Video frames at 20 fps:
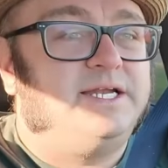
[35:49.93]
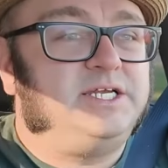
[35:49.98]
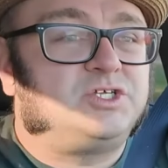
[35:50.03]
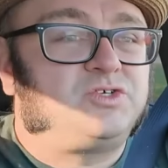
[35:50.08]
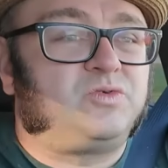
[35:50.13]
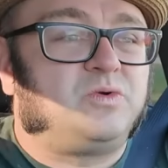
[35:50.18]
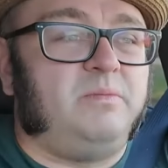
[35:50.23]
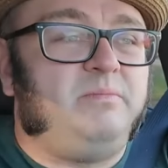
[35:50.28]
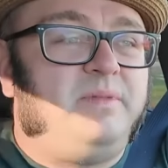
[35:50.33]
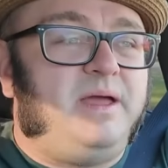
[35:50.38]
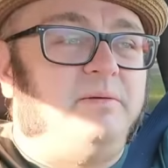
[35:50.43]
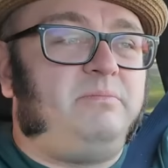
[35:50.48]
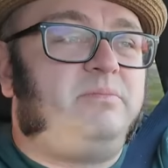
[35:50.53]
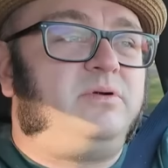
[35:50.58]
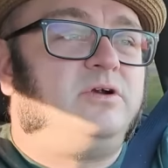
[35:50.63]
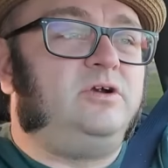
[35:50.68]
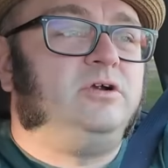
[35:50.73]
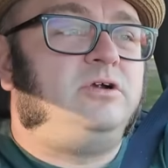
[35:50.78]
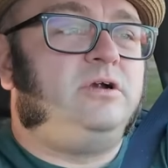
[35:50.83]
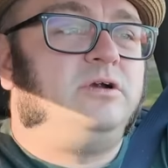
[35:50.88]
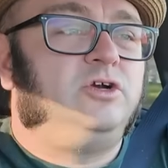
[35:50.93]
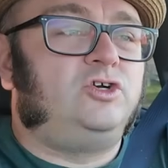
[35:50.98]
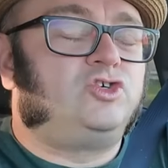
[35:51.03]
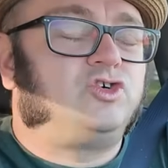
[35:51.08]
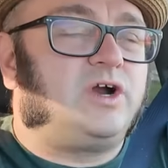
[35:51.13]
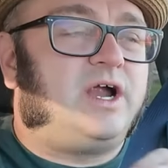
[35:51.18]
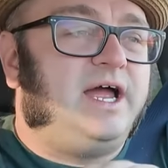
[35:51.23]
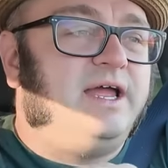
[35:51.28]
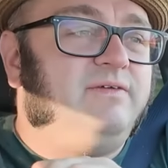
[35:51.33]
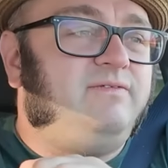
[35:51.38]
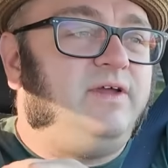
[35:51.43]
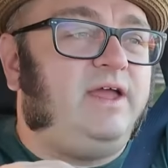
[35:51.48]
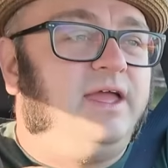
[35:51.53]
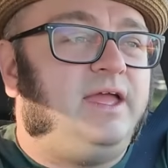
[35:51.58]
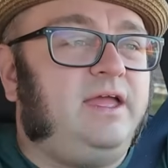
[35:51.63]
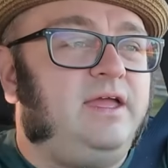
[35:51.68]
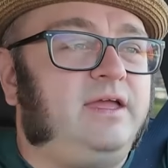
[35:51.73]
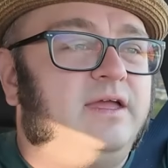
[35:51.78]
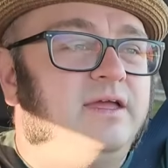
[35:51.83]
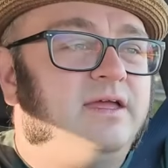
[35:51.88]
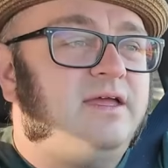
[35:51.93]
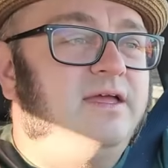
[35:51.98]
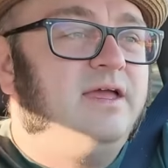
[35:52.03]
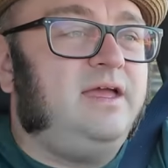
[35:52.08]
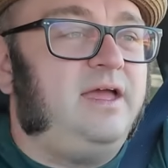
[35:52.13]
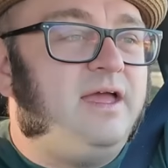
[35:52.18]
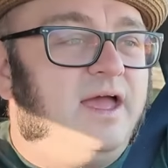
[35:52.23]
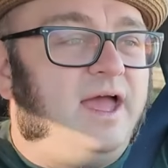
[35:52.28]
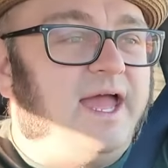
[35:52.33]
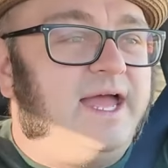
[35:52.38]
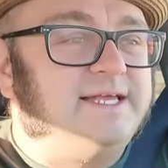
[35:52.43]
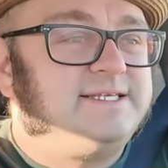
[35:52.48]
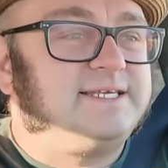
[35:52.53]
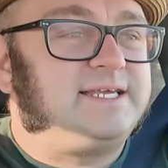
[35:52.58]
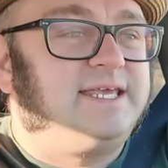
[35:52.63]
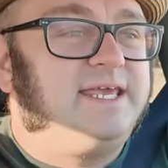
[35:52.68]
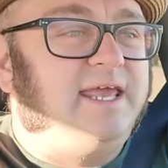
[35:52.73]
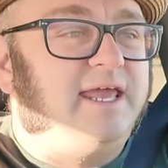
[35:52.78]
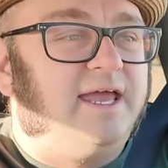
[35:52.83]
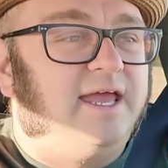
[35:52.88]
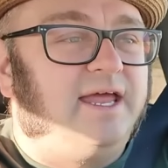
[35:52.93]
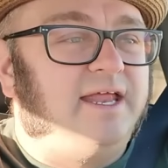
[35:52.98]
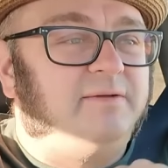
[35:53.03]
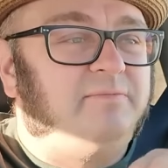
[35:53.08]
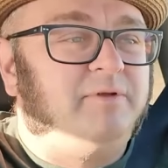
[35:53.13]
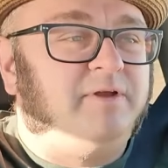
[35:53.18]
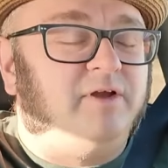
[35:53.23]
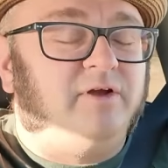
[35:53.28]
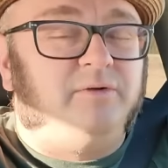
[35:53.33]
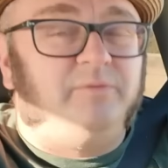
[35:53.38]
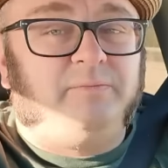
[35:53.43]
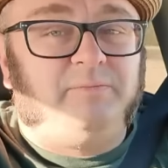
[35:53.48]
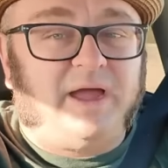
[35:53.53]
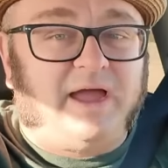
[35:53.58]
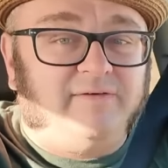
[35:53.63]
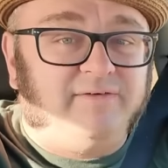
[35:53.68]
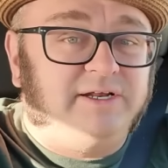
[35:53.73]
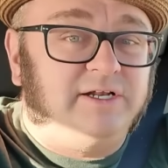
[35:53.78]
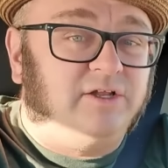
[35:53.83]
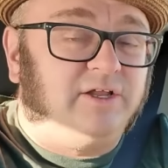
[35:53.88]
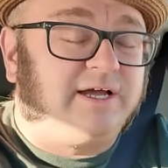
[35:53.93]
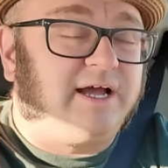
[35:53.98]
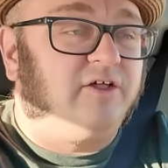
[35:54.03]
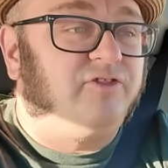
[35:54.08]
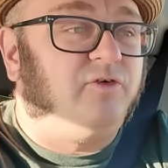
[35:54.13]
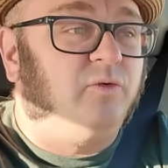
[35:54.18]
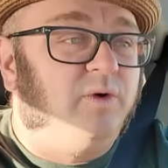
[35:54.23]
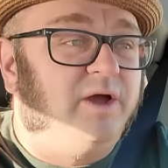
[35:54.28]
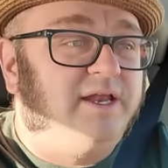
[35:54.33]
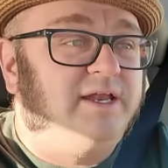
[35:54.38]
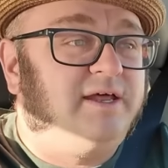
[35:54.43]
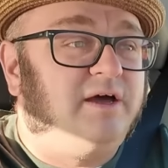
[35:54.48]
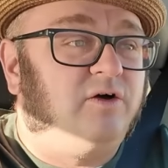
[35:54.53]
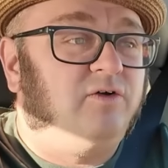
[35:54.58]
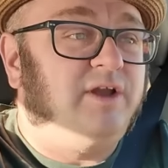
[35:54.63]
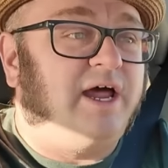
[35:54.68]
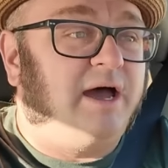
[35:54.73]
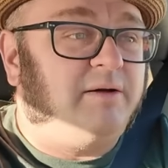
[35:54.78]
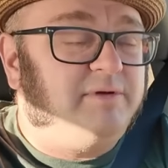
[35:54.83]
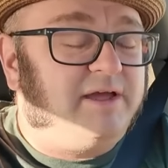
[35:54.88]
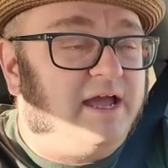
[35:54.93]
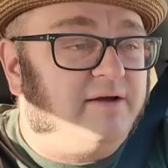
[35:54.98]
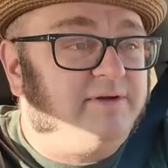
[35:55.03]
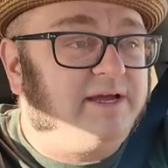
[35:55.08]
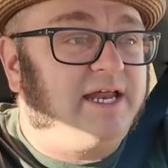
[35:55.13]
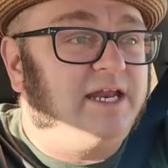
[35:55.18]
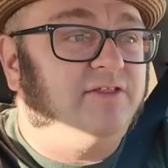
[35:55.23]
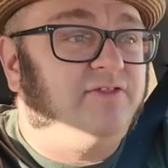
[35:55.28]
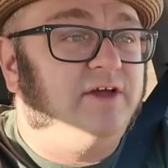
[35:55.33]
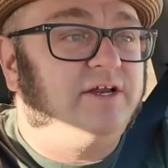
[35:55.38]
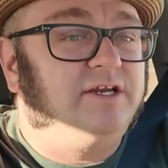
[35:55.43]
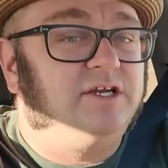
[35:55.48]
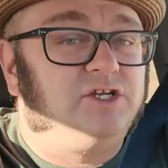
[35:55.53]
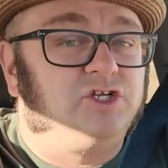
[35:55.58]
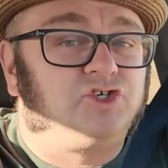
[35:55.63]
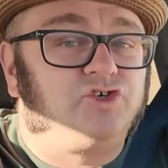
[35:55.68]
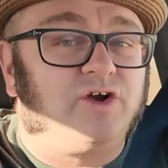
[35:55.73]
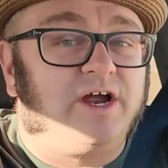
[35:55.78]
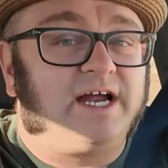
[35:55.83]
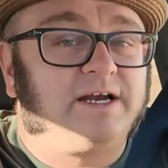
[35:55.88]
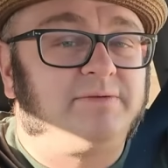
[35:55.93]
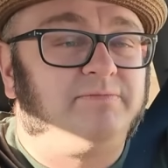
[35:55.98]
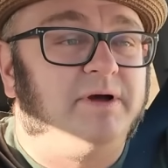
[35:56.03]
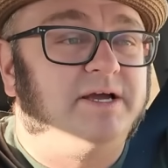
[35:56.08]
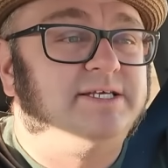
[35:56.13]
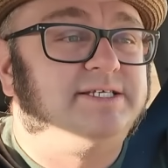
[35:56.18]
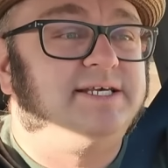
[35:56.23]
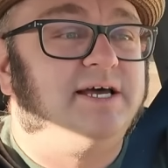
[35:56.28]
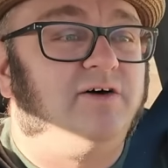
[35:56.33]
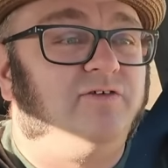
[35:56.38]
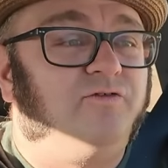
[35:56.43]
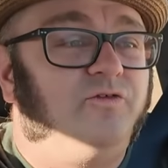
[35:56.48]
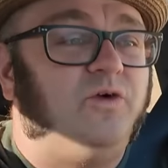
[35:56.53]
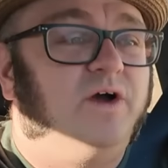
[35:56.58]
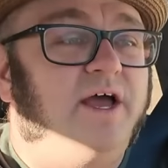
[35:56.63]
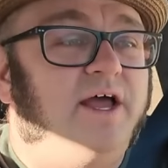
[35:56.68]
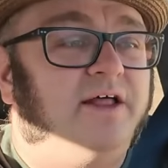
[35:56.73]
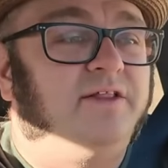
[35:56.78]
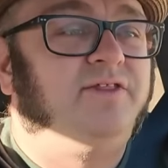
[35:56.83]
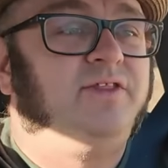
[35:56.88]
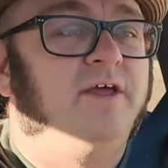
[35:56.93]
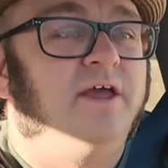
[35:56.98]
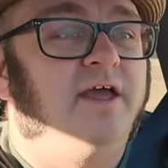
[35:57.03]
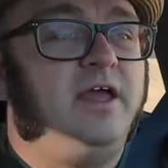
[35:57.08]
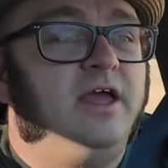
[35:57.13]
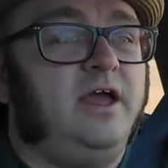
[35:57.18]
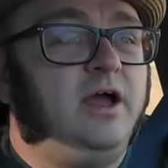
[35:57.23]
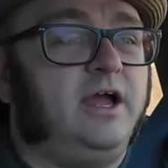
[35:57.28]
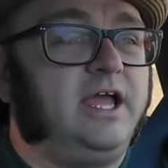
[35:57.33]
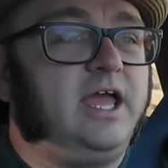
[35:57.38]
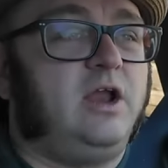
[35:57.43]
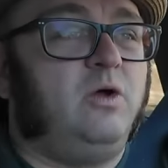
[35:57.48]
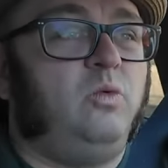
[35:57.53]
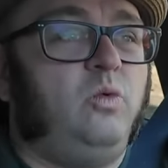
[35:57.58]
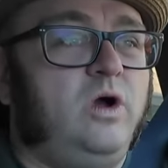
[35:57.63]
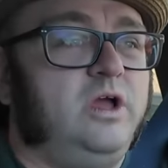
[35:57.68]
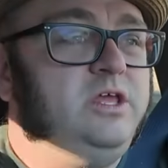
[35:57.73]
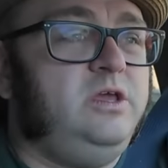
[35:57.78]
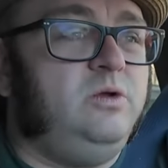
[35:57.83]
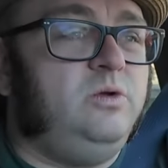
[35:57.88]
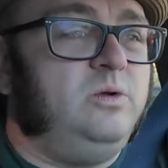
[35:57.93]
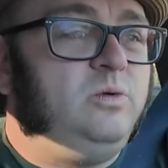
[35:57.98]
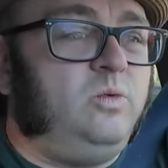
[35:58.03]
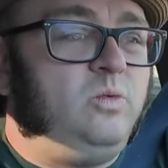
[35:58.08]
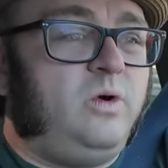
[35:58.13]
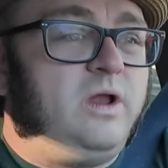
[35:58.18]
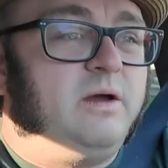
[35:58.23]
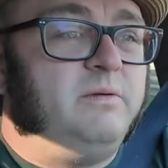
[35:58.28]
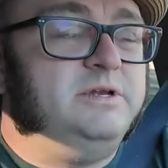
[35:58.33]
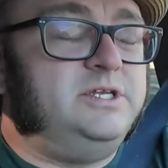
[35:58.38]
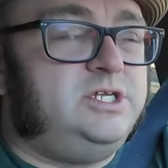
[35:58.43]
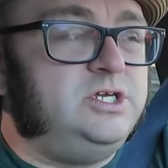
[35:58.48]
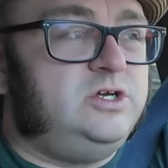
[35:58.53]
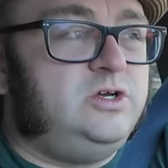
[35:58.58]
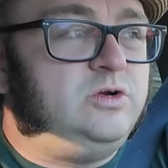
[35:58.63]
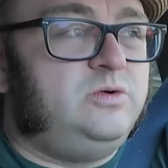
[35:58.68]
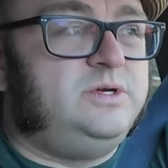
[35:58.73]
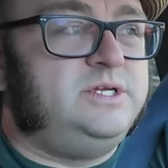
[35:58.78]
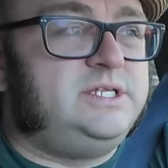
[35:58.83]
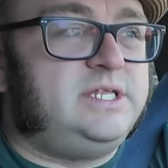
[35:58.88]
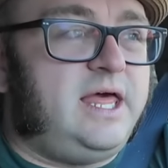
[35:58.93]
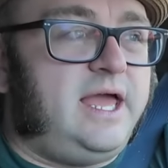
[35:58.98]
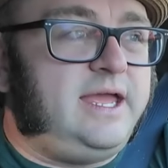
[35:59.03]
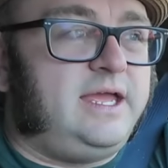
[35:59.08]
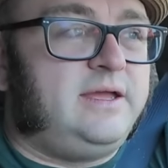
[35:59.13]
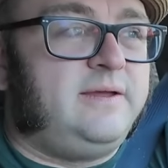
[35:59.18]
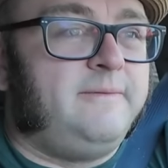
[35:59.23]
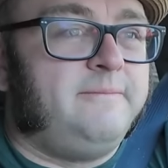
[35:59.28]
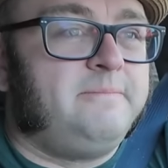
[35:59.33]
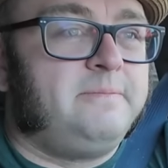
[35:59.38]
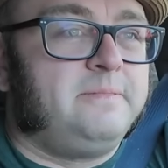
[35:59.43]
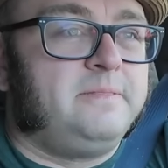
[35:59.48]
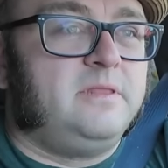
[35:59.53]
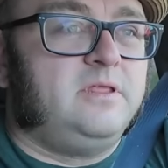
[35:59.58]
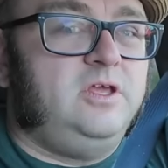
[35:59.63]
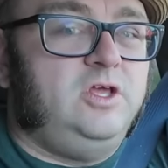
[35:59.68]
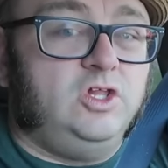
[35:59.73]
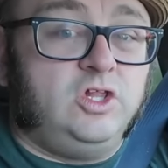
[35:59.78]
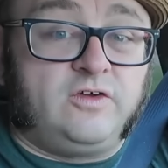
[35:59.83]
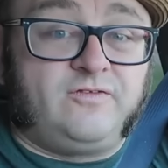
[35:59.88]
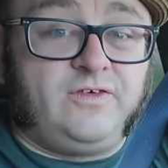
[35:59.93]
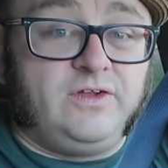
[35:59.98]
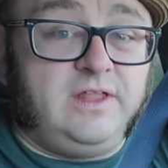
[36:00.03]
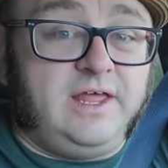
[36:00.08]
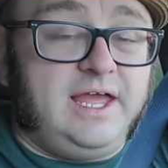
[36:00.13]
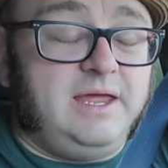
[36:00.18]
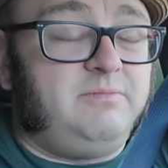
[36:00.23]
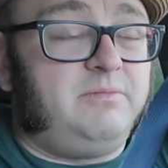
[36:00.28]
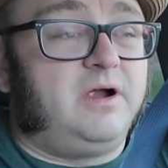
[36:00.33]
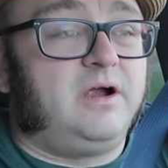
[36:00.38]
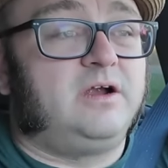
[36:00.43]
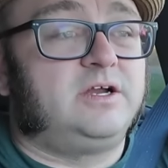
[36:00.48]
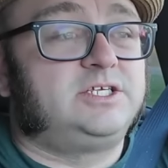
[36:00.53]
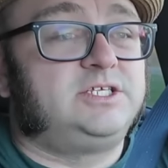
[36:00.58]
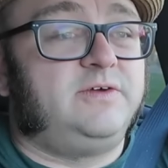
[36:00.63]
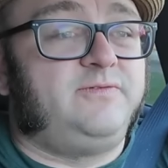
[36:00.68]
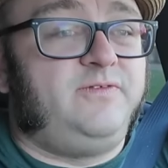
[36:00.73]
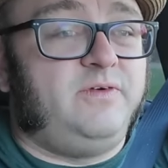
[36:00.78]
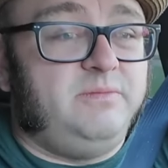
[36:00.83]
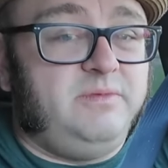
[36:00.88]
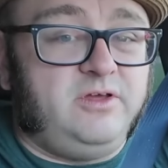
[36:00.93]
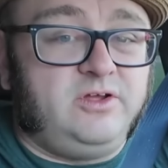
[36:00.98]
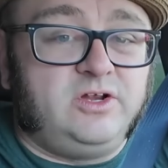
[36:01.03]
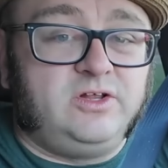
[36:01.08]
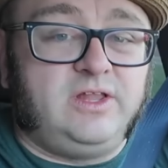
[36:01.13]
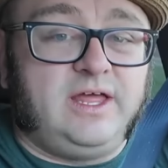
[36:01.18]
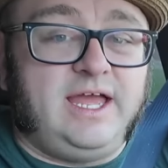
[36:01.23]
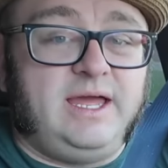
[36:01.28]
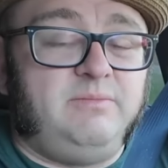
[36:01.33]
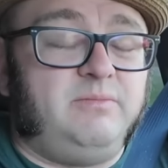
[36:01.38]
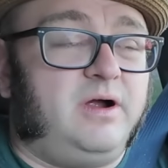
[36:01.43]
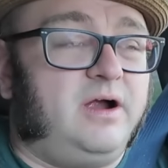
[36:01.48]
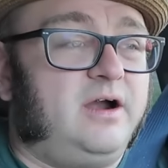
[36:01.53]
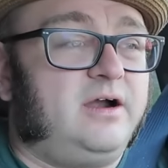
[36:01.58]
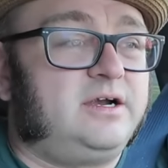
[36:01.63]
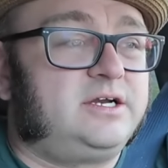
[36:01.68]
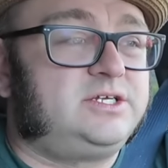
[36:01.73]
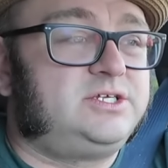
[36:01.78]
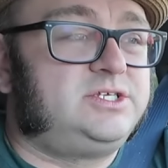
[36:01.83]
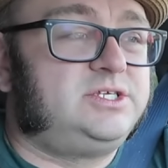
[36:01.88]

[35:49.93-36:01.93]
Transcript: I just remember driving as a kid, you know, having to look out the window, not having anything to distract myself with. Kind of what you what I would do is like you'd look for landmarks, a familiar landmark.